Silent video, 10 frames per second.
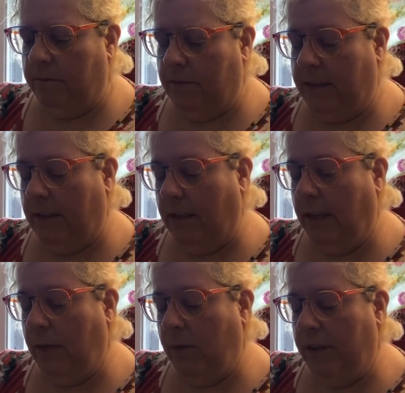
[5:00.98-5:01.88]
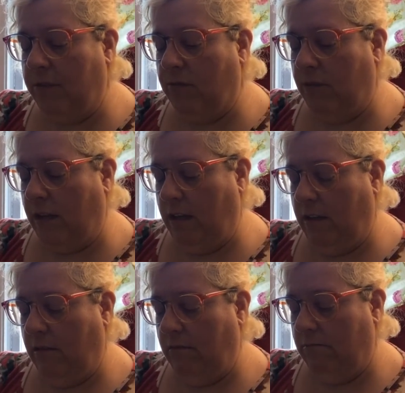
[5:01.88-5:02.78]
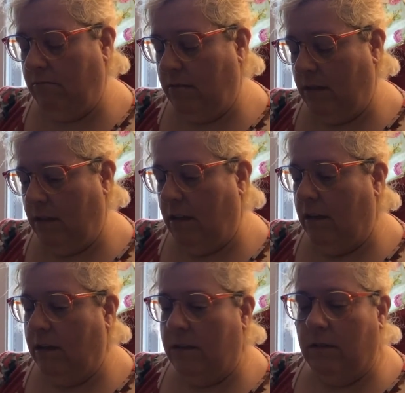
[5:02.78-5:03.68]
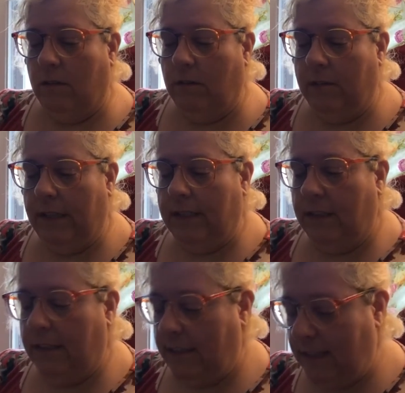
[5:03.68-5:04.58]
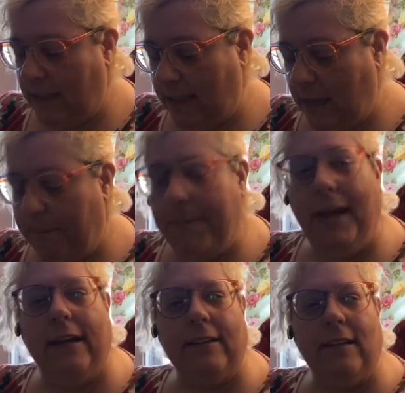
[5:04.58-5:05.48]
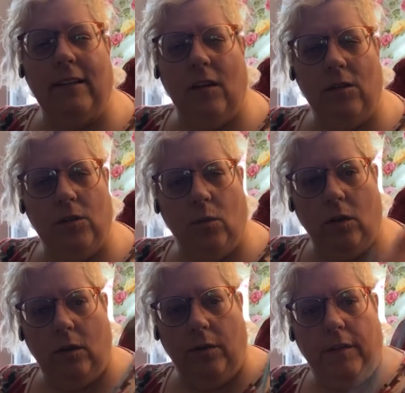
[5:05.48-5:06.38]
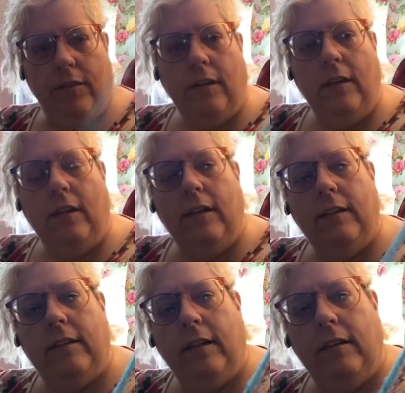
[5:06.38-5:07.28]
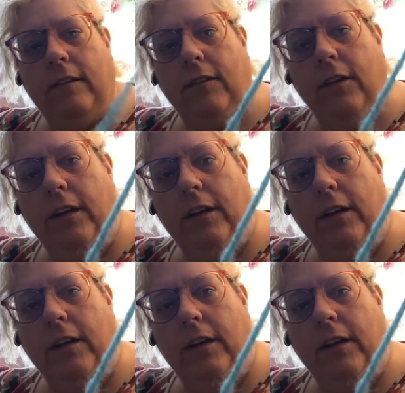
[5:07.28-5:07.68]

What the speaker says: it's a lightweight 3. So and it's not that bad. It's not that hard to work with. See, it's